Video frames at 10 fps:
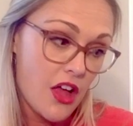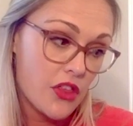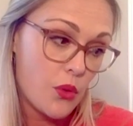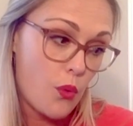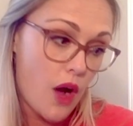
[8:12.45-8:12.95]

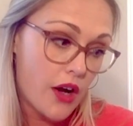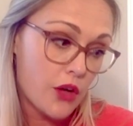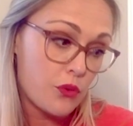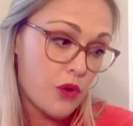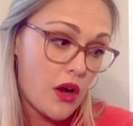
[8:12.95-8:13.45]
The
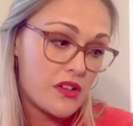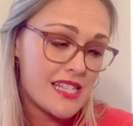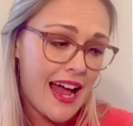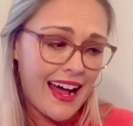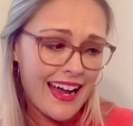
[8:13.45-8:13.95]
water rose
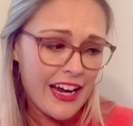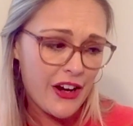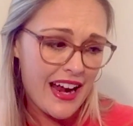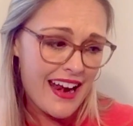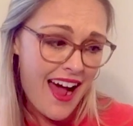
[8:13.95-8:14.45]
higher
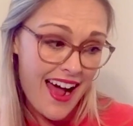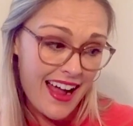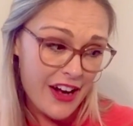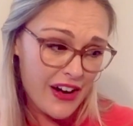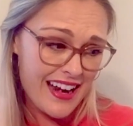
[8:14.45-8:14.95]
and
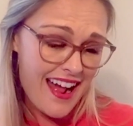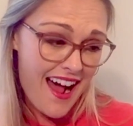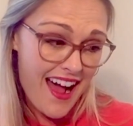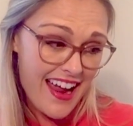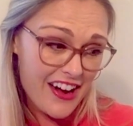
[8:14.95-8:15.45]
higher and
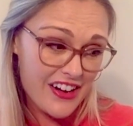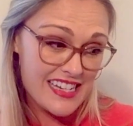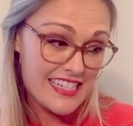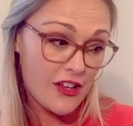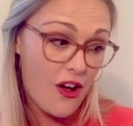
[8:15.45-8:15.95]
higher
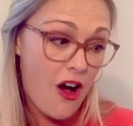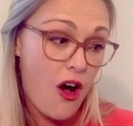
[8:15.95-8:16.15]
until